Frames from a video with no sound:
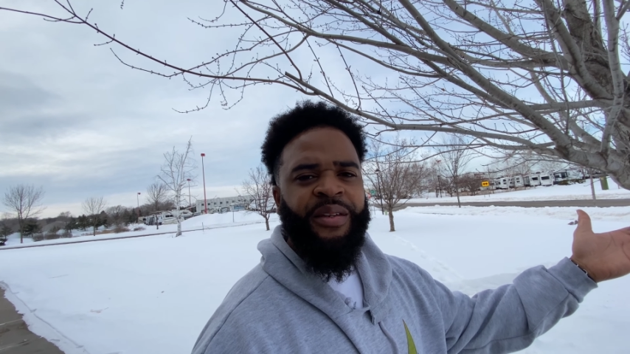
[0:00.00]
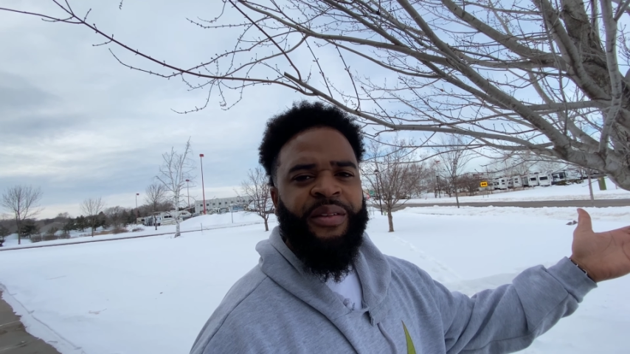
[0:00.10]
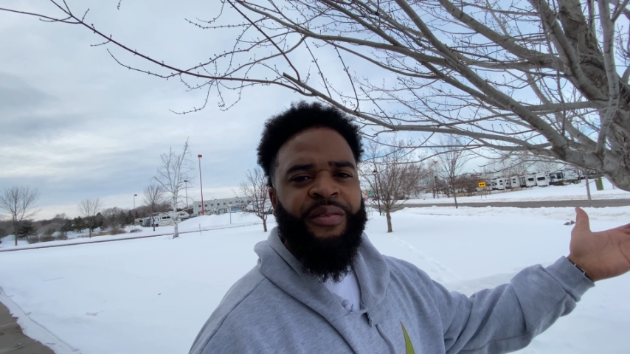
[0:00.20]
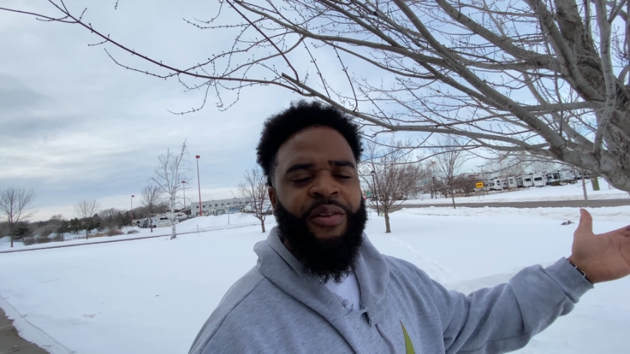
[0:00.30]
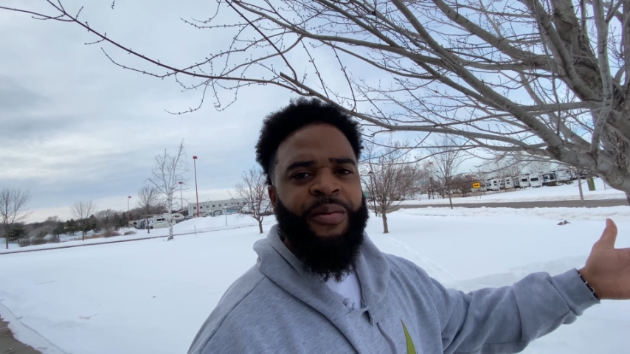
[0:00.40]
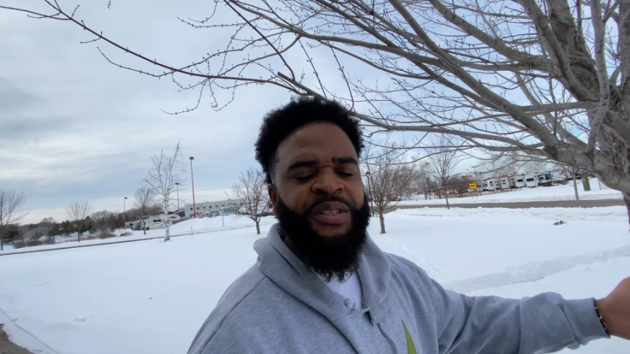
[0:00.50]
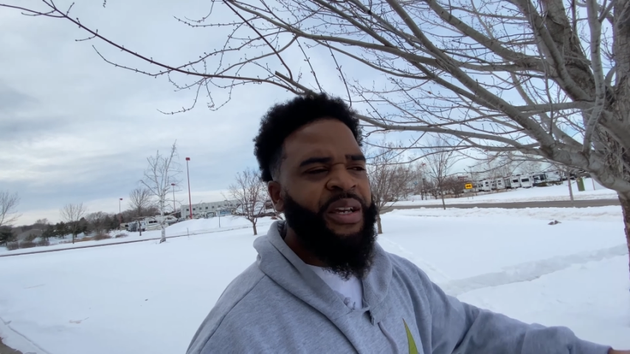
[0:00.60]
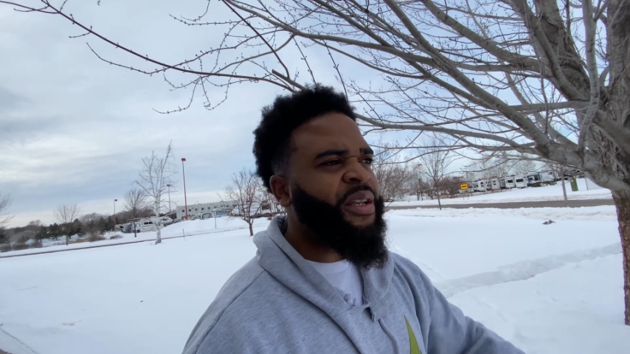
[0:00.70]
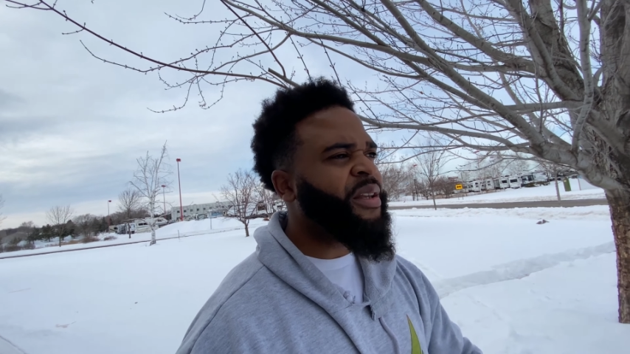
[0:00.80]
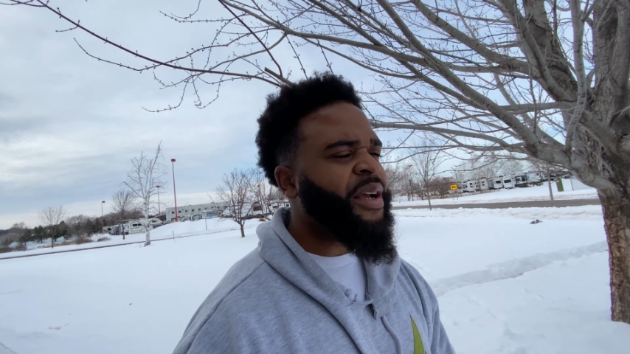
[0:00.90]
You know what I'm
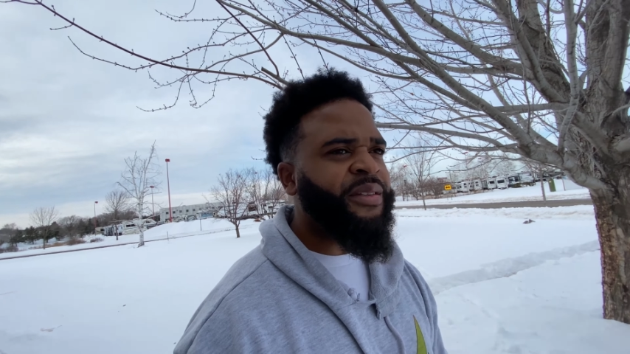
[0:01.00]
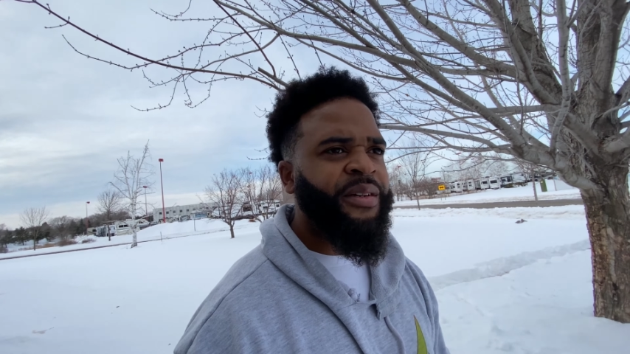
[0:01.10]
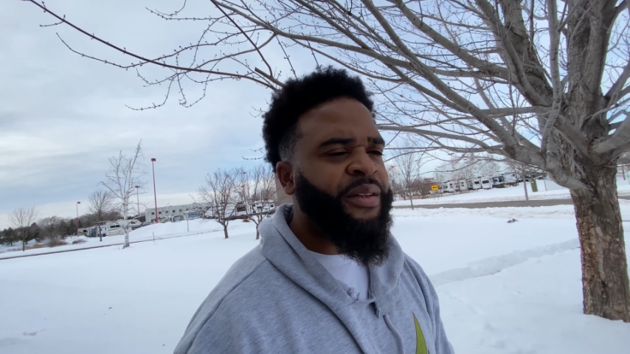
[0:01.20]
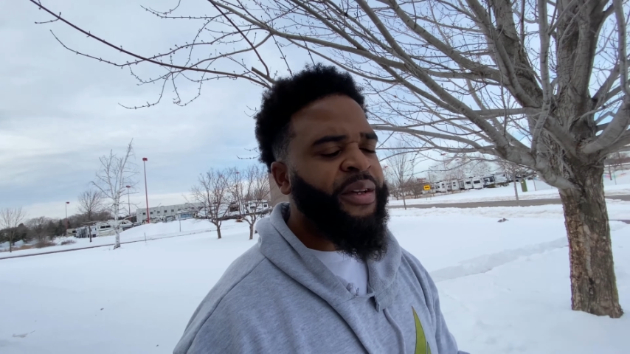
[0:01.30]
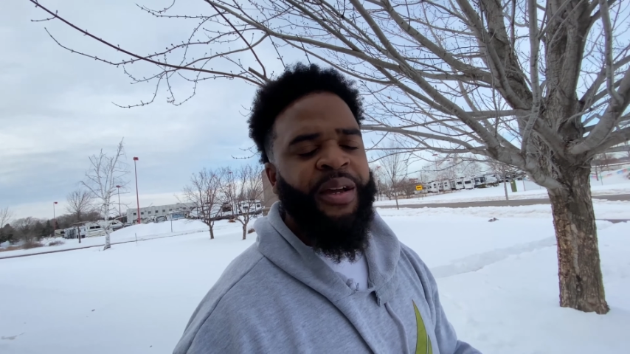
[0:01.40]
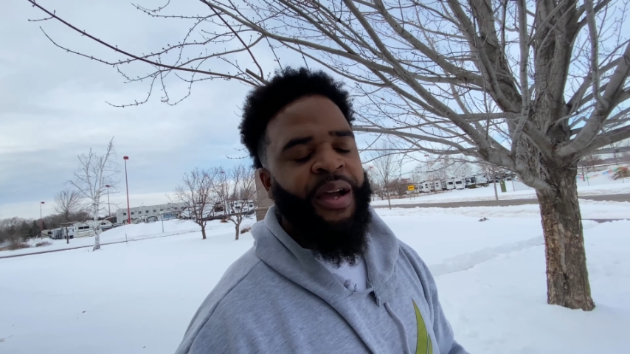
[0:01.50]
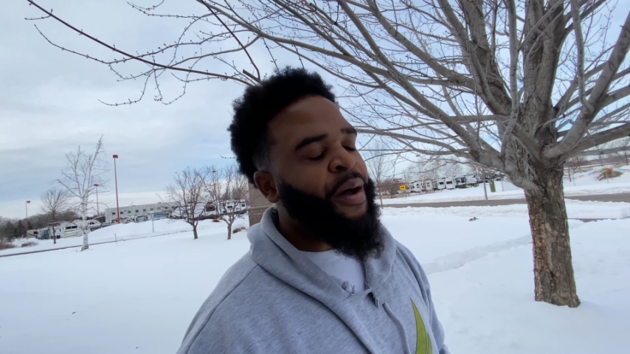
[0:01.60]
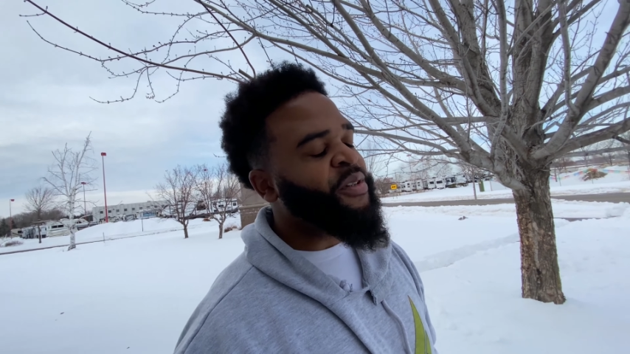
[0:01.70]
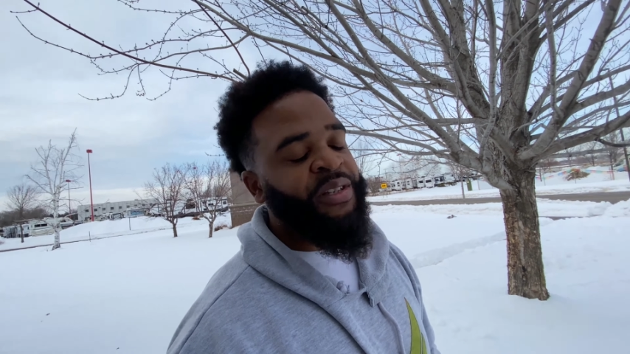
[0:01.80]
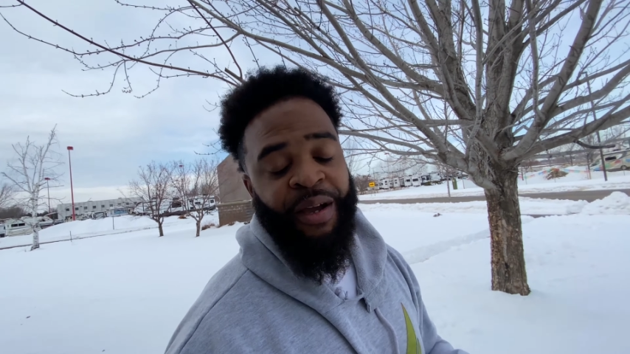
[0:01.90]
saying? Like the I'm
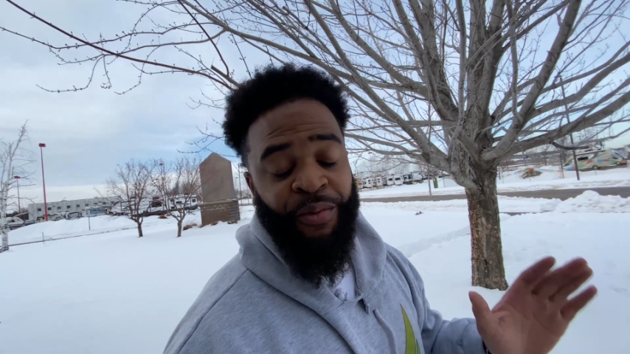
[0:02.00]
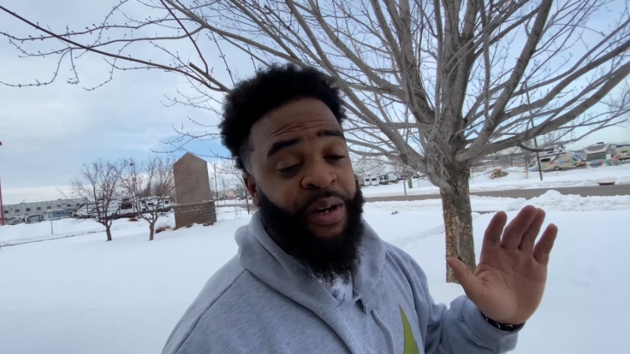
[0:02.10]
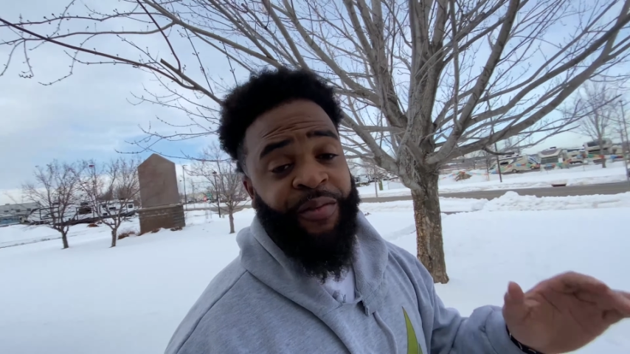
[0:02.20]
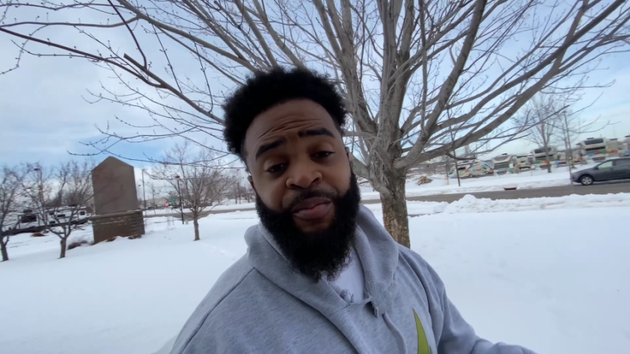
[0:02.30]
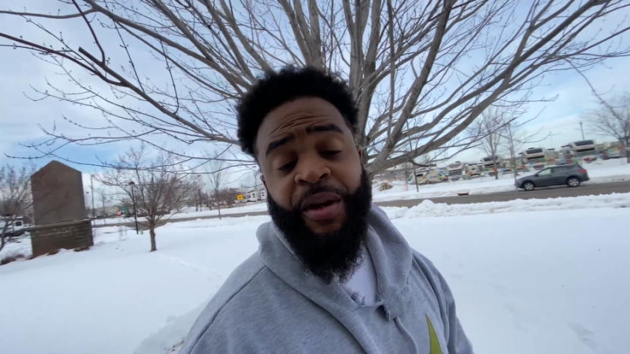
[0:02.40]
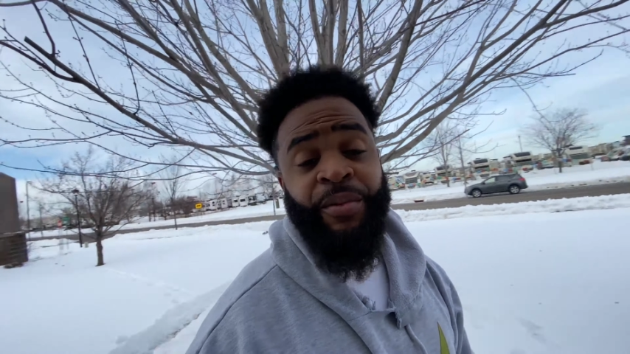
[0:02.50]
just like whatever, man.